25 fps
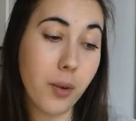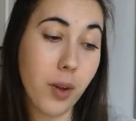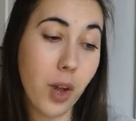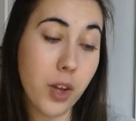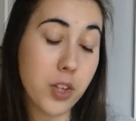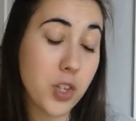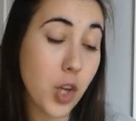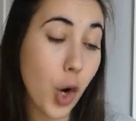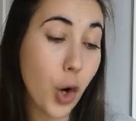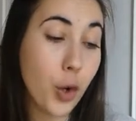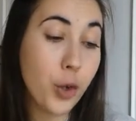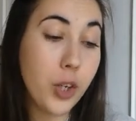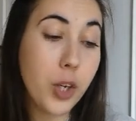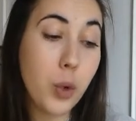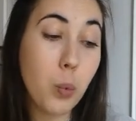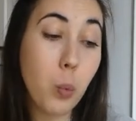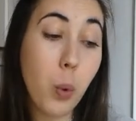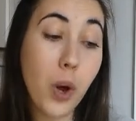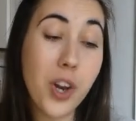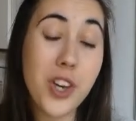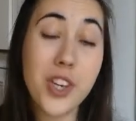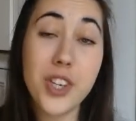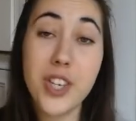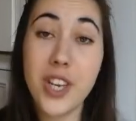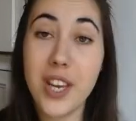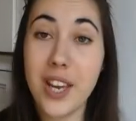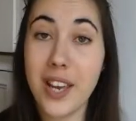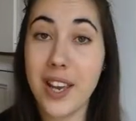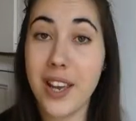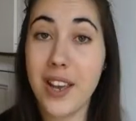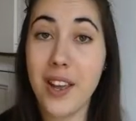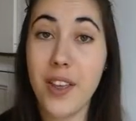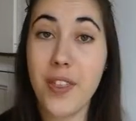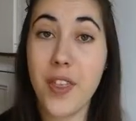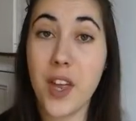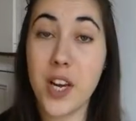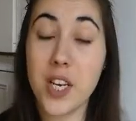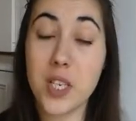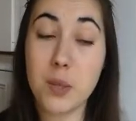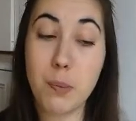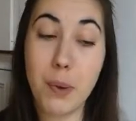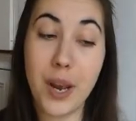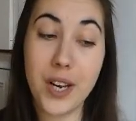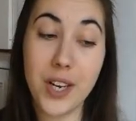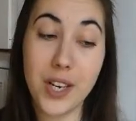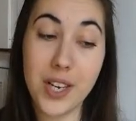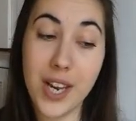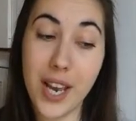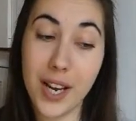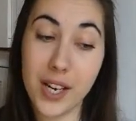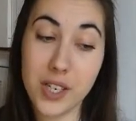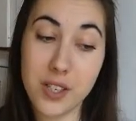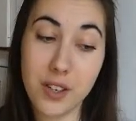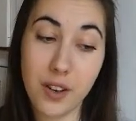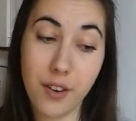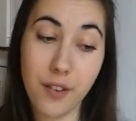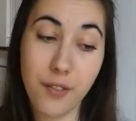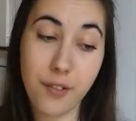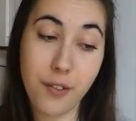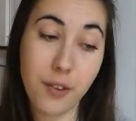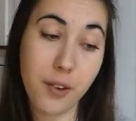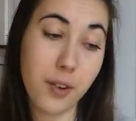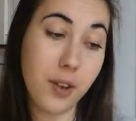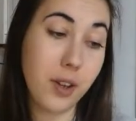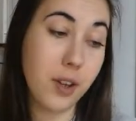It's only 1 year that it's made a negative,